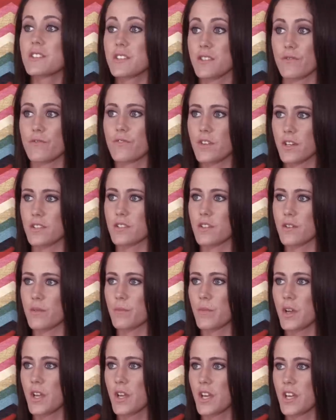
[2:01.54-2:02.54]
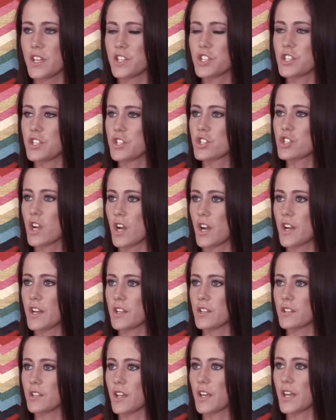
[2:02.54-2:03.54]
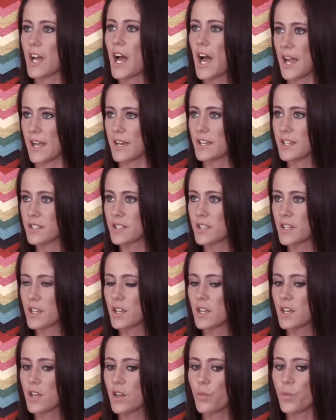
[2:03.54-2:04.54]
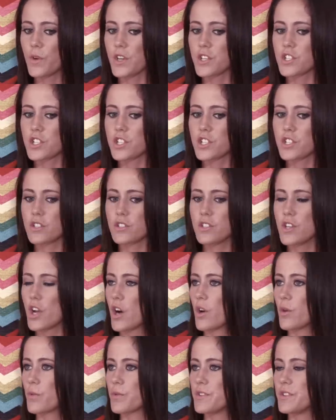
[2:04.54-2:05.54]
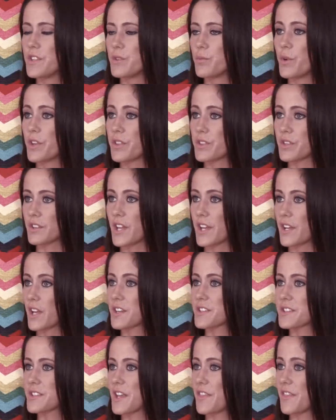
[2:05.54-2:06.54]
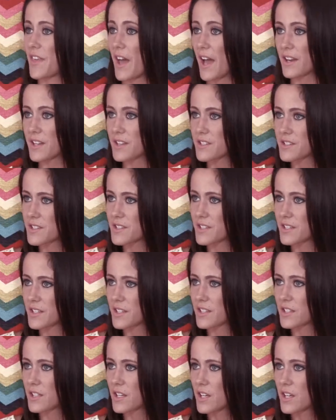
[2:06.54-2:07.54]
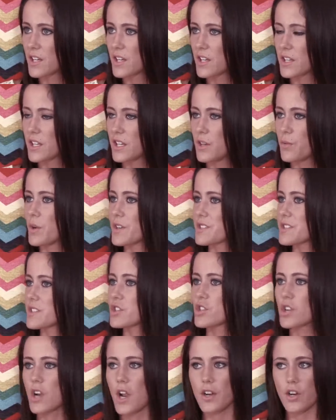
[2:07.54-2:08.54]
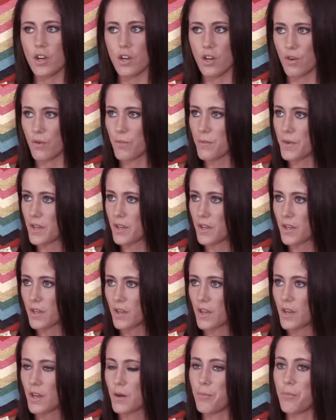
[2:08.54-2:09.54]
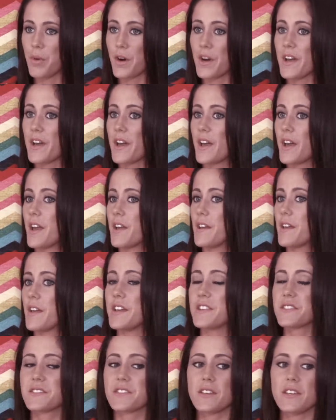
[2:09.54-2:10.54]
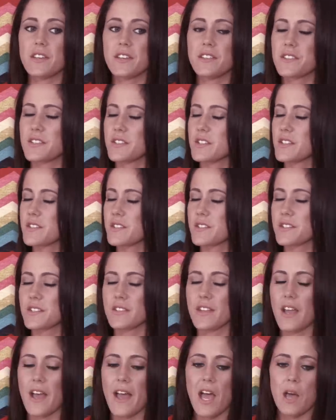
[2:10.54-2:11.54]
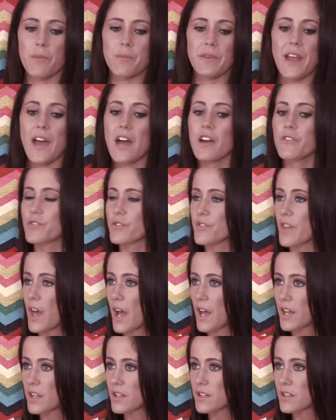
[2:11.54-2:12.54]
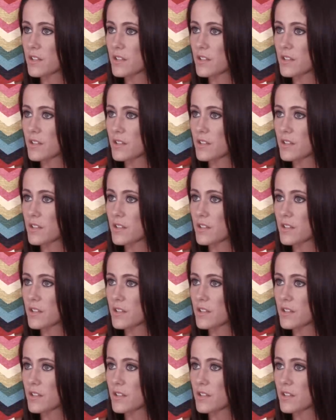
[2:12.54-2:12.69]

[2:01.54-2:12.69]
is the victim and she's trying to like hide it. Which, no, with, like I said, that incident, he wasn't trying to hurt me. But is incidents that happen after that,